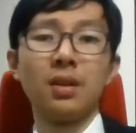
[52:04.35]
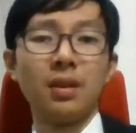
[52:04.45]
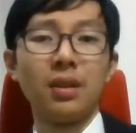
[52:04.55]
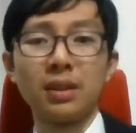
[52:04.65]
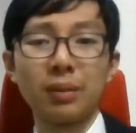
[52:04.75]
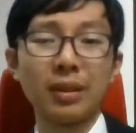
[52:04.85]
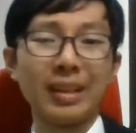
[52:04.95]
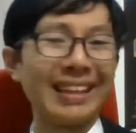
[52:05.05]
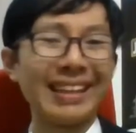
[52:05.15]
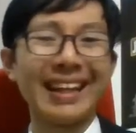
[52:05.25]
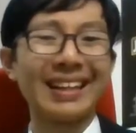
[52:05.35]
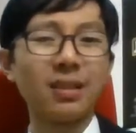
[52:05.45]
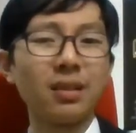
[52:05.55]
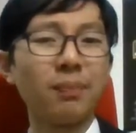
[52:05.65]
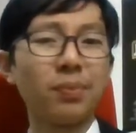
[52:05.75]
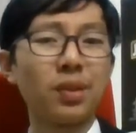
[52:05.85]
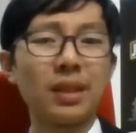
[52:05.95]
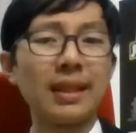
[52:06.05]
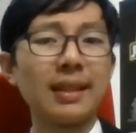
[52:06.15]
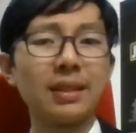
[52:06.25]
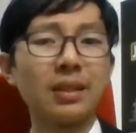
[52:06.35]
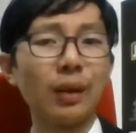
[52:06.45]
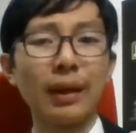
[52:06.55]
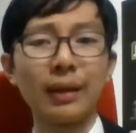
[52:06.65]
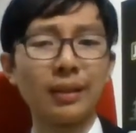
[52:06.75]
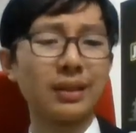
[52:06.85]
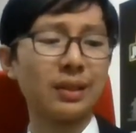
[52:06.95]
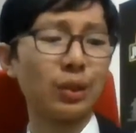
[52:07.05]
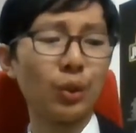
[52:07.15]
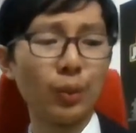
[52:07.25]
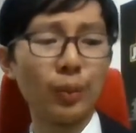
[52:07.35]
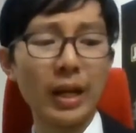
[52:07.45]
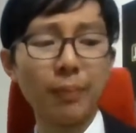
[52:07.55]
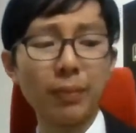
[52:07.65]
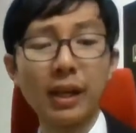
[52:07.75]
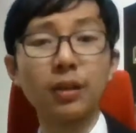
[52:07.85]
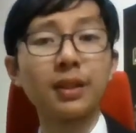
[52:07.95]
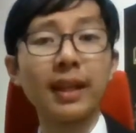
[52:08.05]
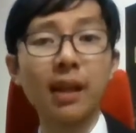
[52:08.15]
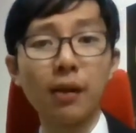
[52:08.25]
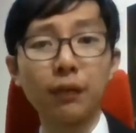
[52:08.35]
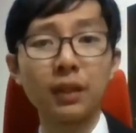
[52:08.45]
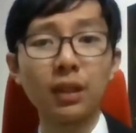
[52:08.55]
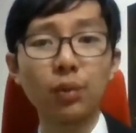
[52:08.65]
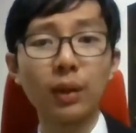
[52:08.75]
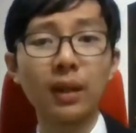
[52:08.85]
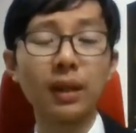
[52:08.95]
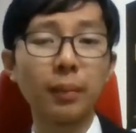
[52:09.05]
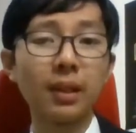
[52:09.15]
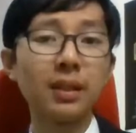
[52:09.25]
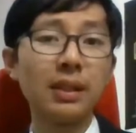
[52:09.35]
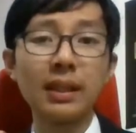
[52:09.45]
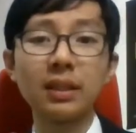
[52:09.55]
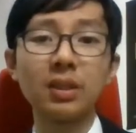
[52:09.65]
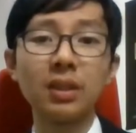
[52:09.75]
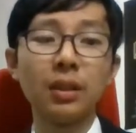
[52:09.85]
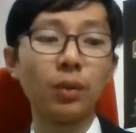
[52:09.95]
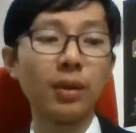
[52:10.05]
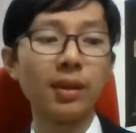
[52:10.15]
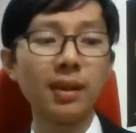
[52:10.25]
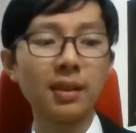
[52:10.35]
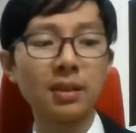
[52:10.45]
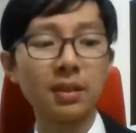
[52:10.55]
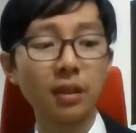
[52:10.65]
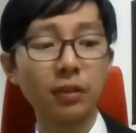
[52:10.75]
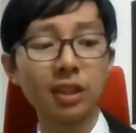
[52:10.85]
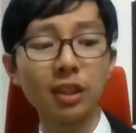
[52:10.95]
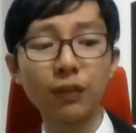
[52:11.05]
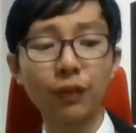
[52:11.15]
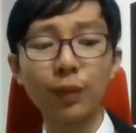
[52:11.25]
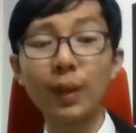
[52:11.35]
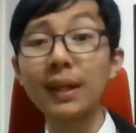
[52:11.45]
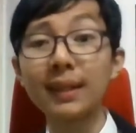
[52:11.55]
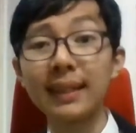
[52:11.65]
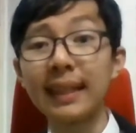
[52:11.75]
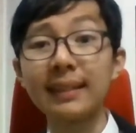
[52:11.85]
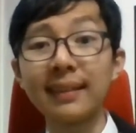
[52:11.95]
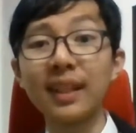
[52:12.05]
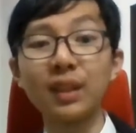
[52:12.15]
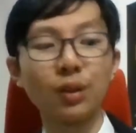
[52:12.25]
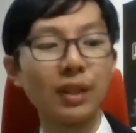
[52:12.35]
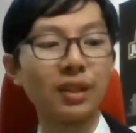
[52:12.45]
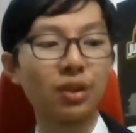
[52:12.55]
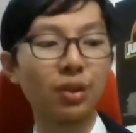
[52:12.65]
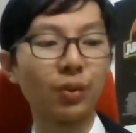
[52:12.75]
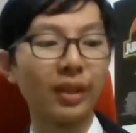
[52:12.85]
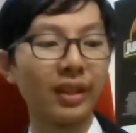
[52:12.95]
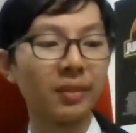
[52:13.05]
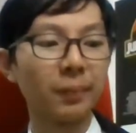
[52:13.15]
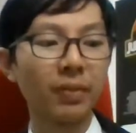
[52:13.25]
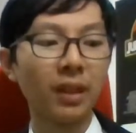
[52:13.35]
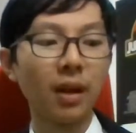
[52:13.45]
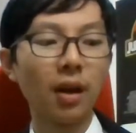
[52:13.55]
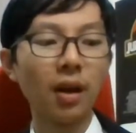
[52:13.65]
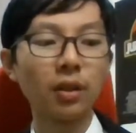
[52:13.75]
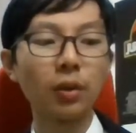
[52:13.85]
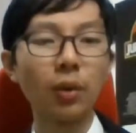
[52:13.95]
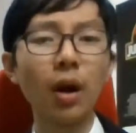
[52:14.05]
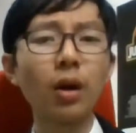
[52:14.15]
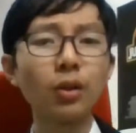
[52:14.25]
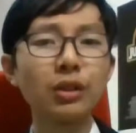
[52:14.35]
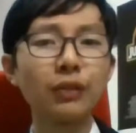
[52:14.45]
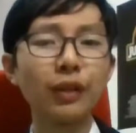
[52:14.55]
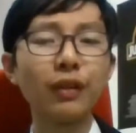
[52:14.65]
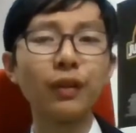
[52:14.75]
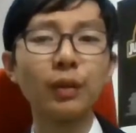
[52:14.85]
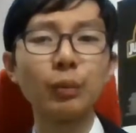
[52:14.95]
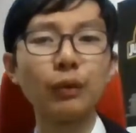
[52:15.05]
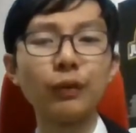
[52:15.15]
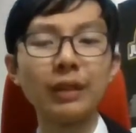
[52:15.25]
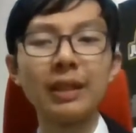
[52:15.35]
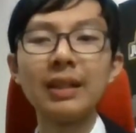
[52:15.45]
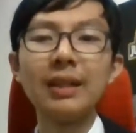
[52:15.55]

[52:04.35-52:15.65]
or something like that. And so um, eight or nine out of ten. Do I recommend? Yes. Do I think it deserves it? Well, they tried, so yeah, sure, why not? Argo. Argo is a very fun movie.